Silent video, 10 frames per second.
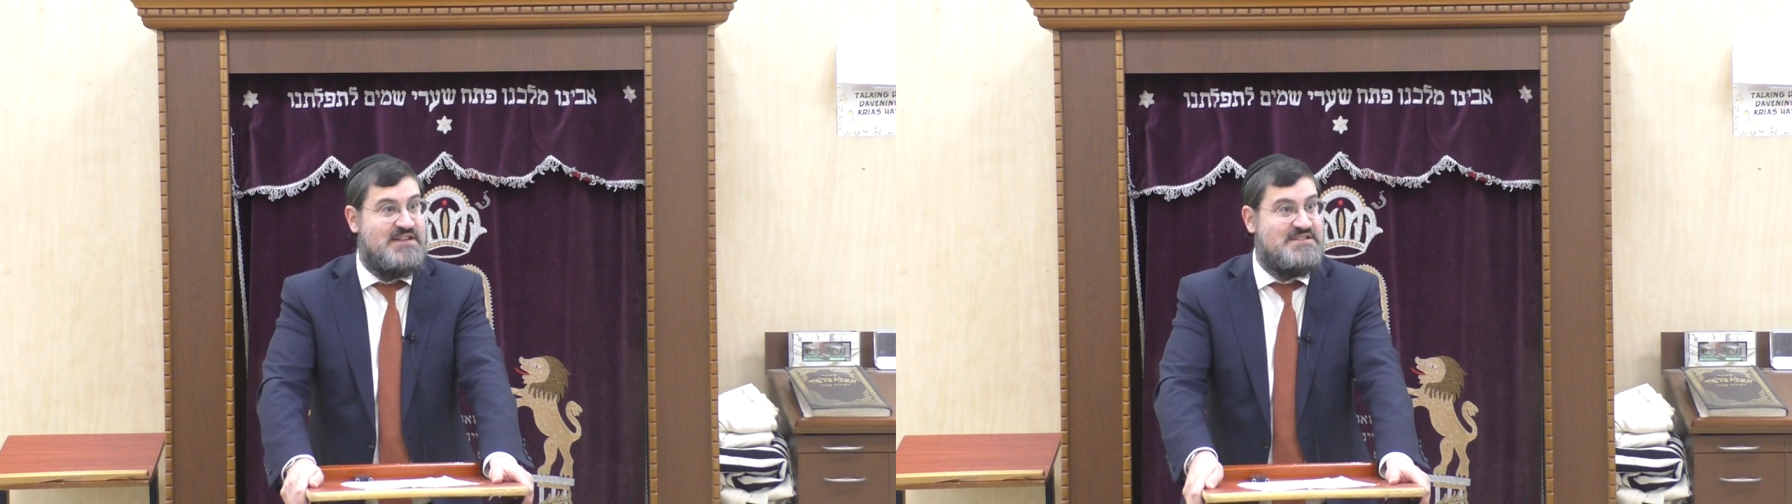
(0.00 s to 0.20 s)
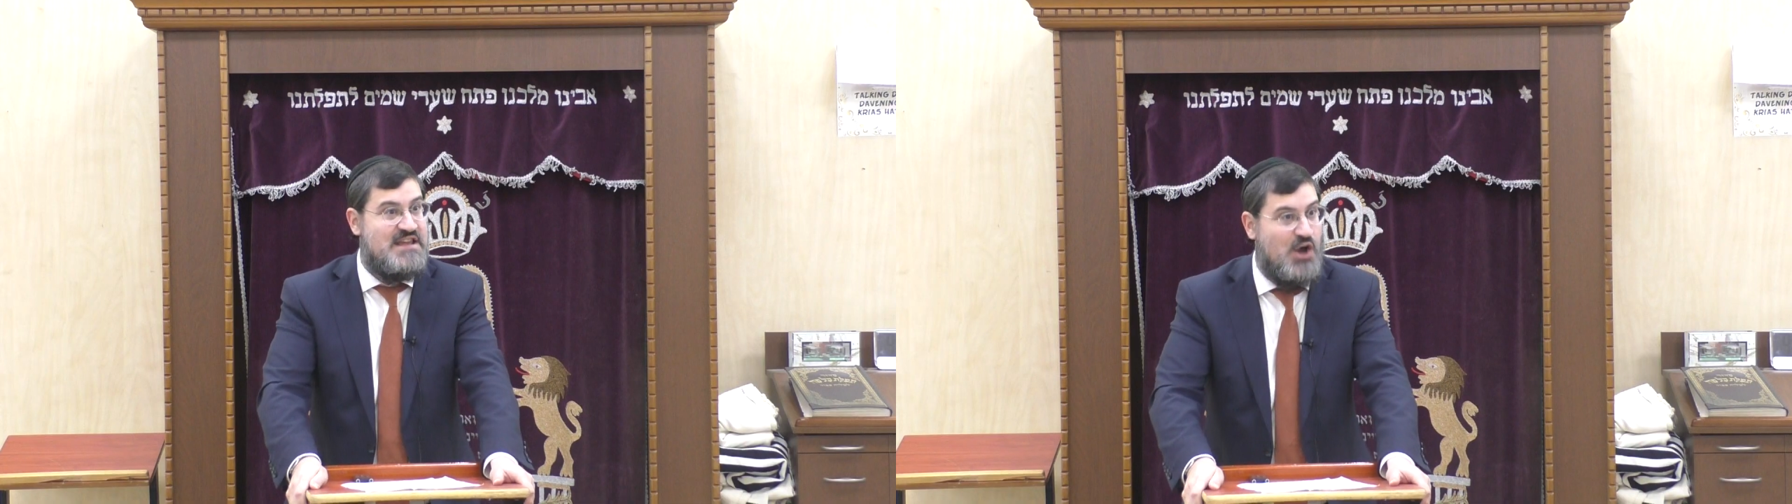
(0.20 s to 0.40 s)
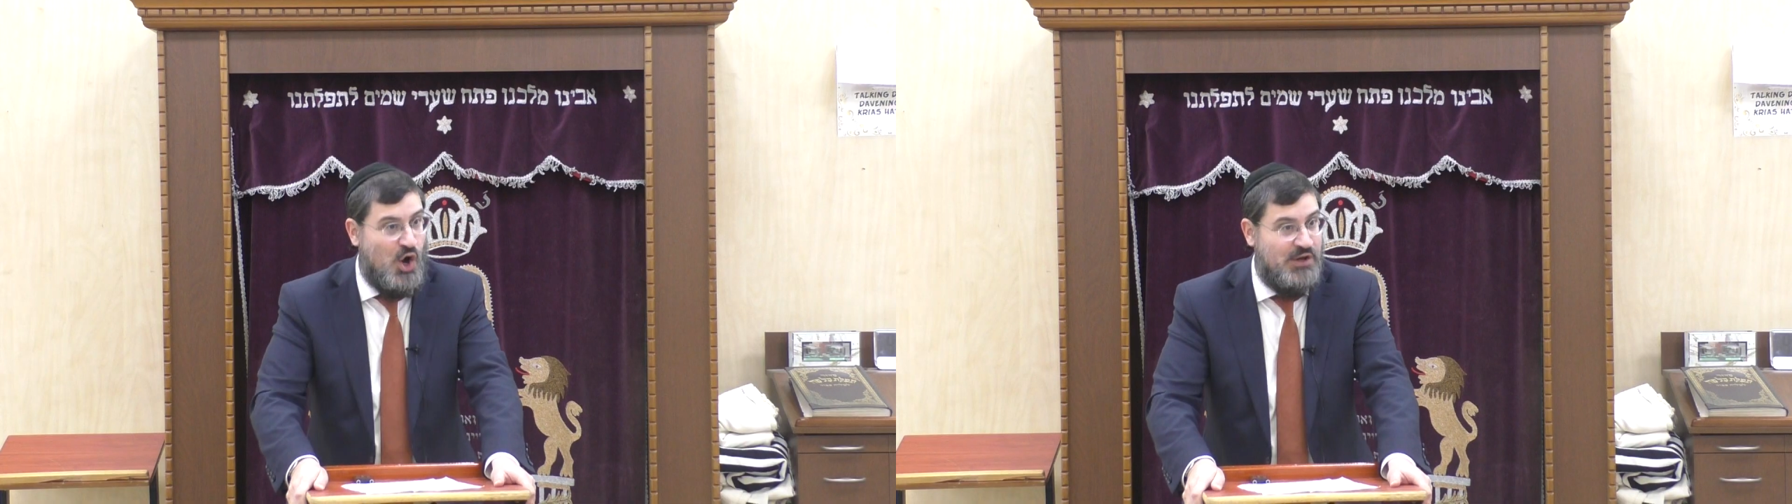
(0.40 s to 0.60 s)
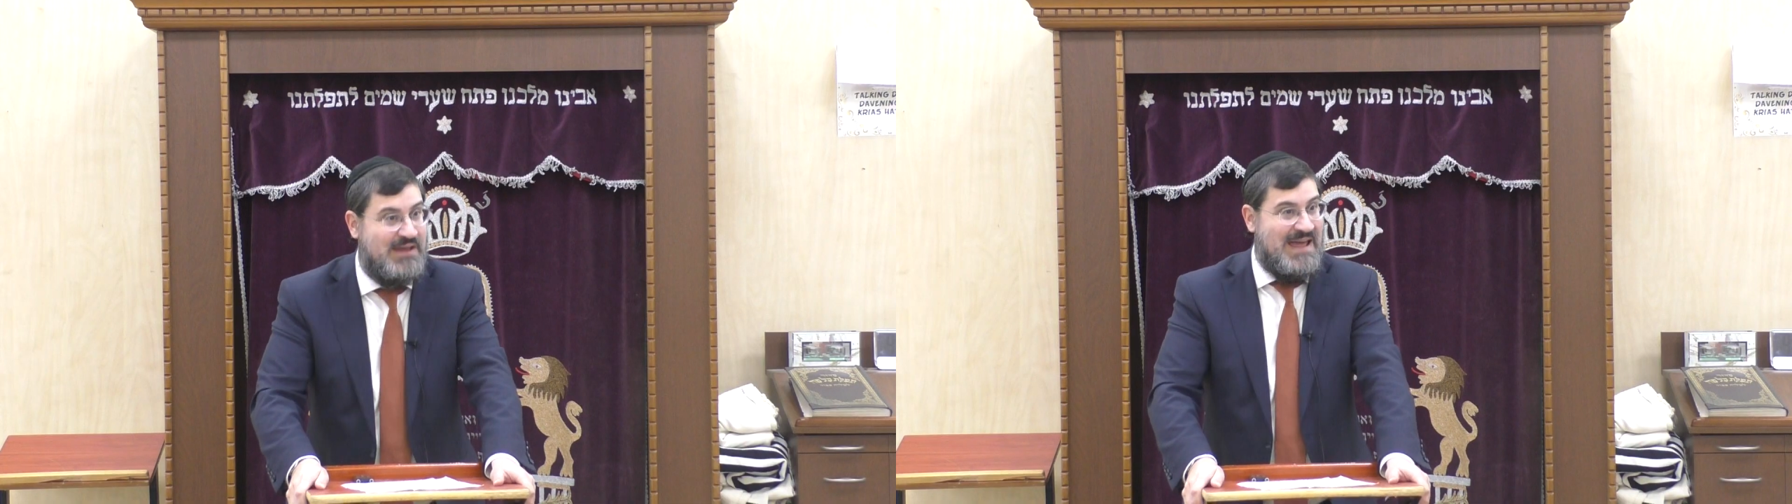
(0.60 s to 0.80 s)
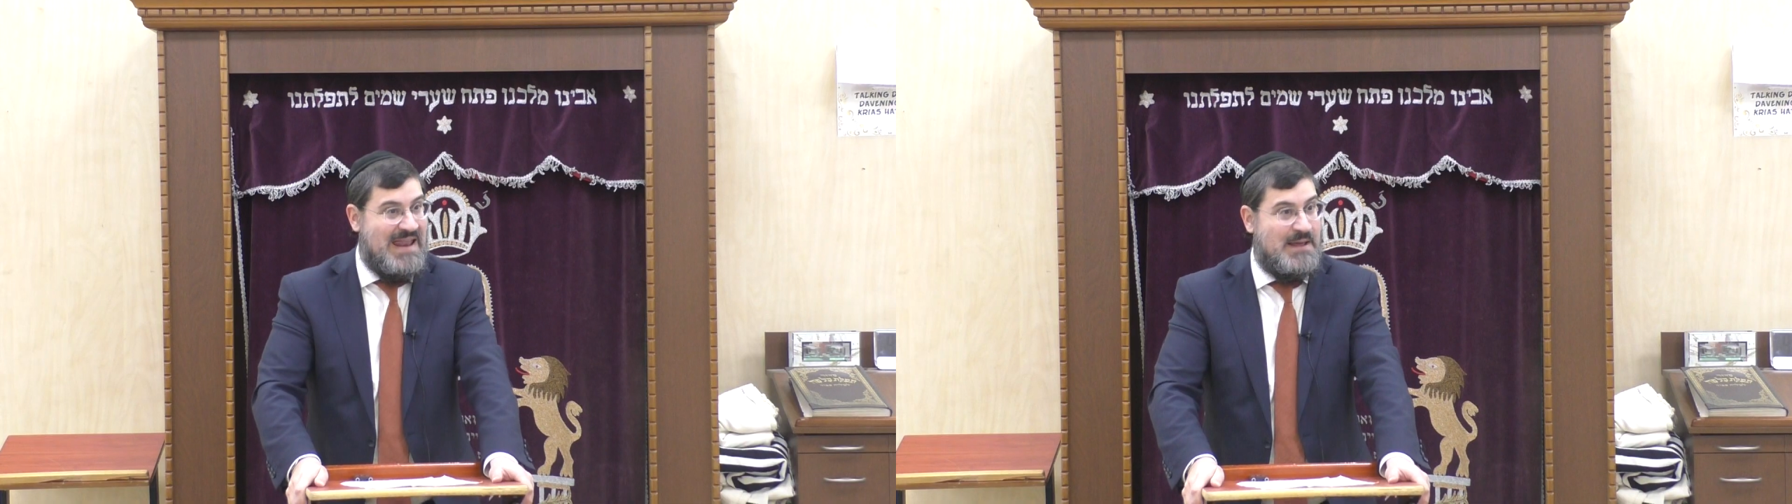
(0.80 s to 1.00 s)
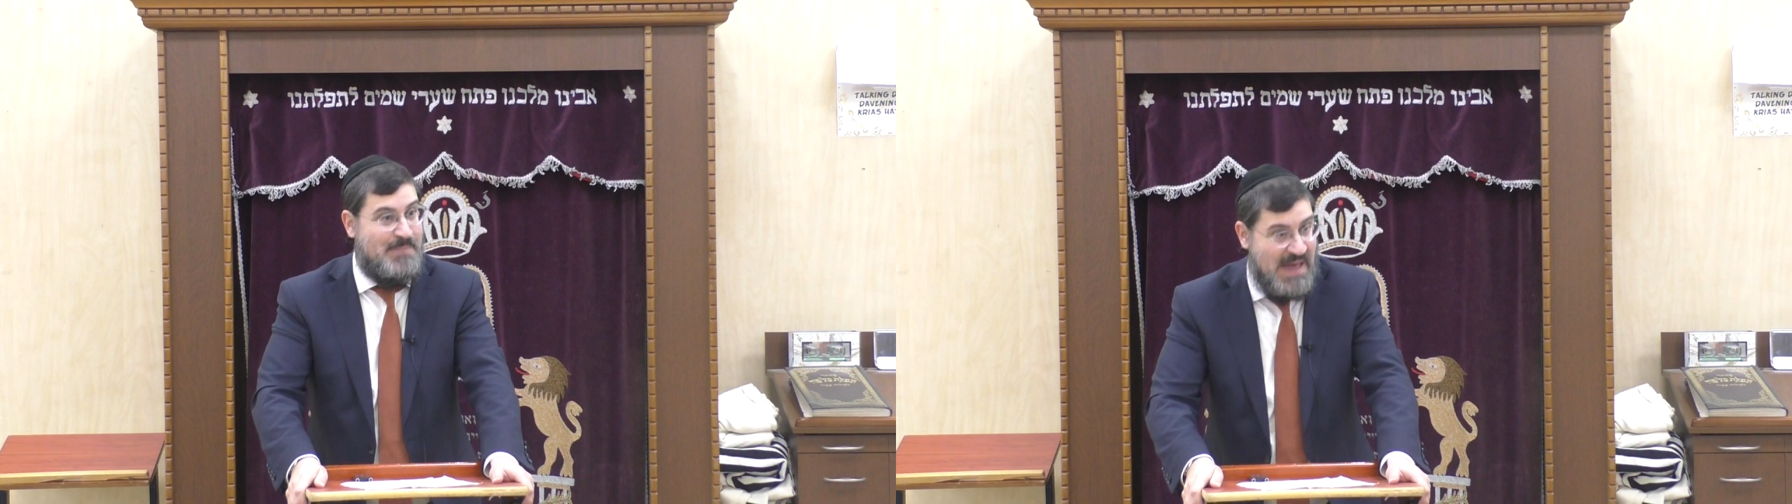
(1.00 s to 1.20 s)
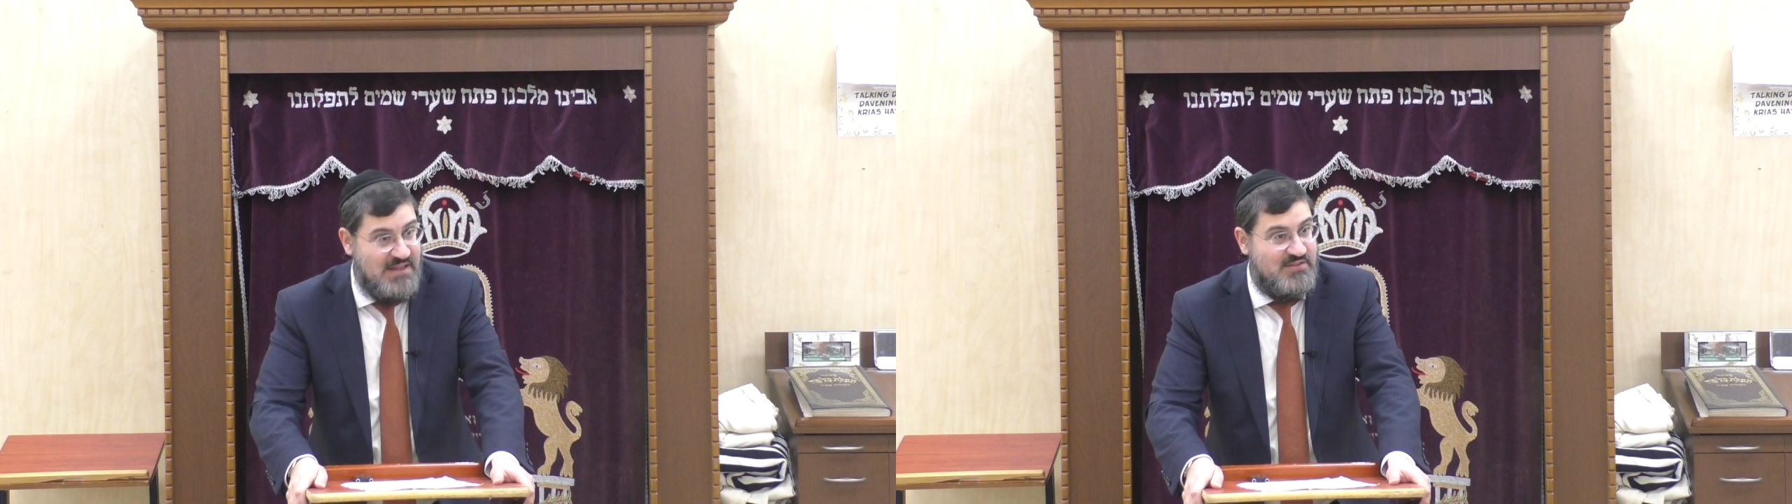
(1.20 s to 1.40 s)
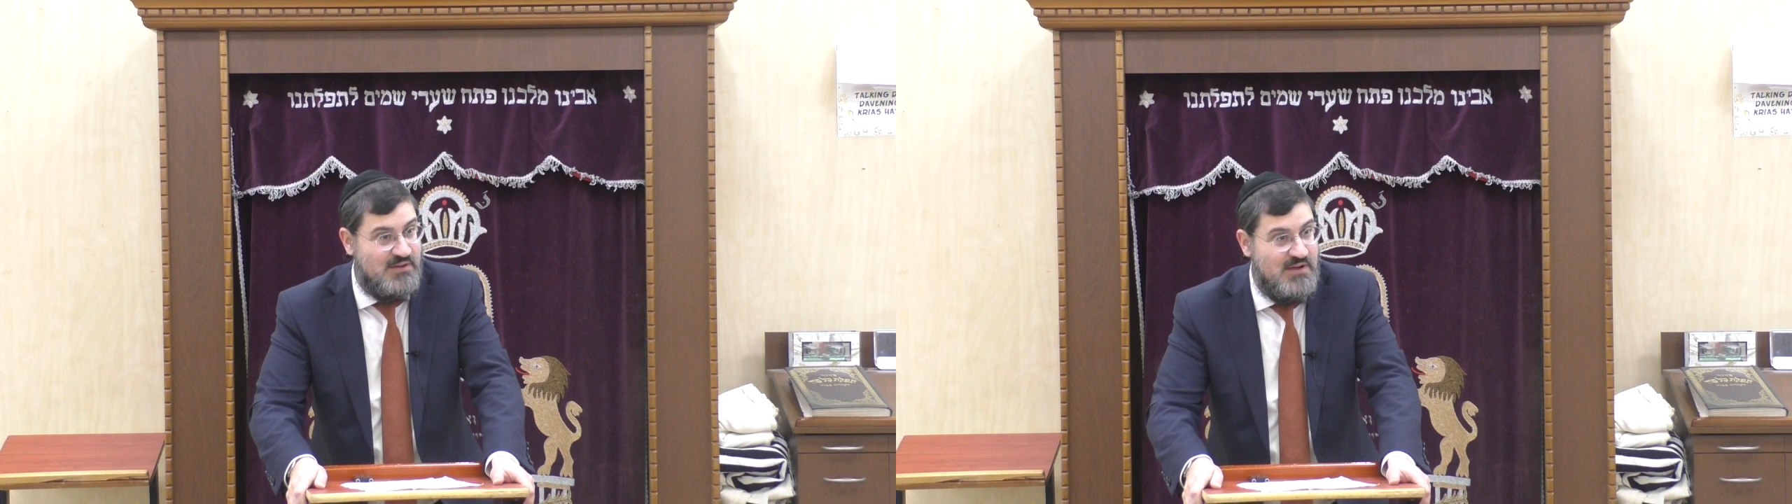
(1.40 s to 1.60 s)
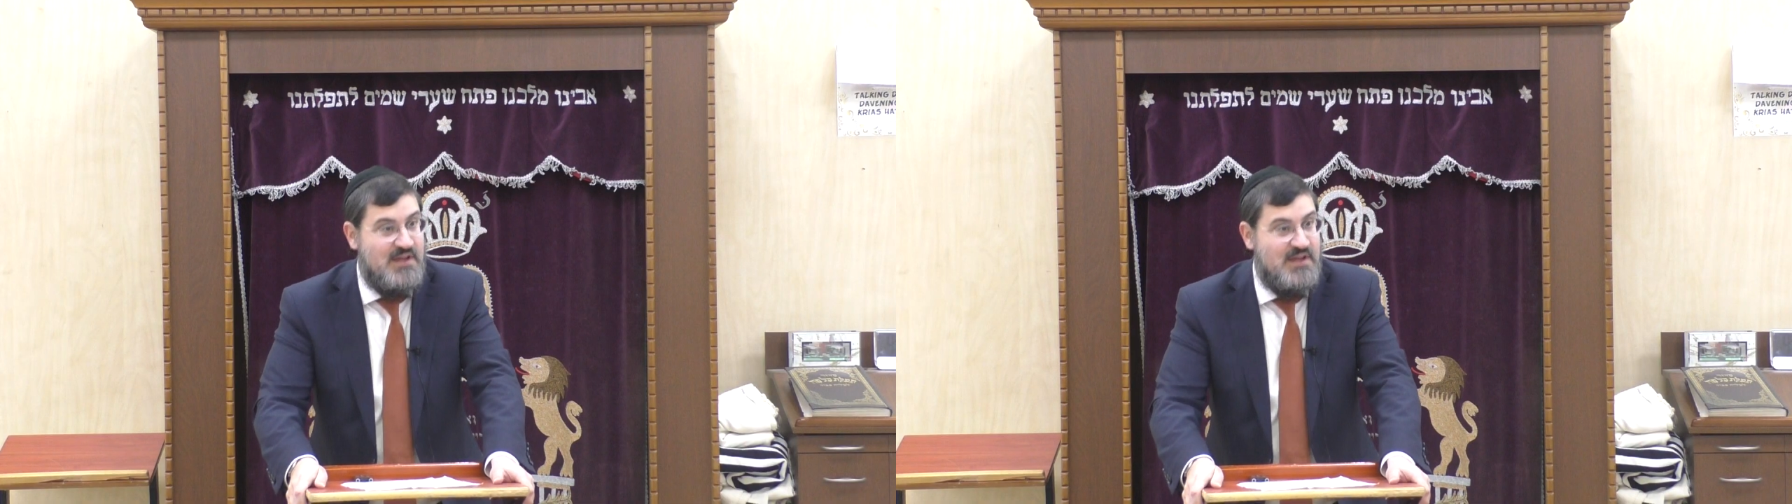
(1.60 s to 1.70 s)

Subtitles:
Tzion Chelek Bet,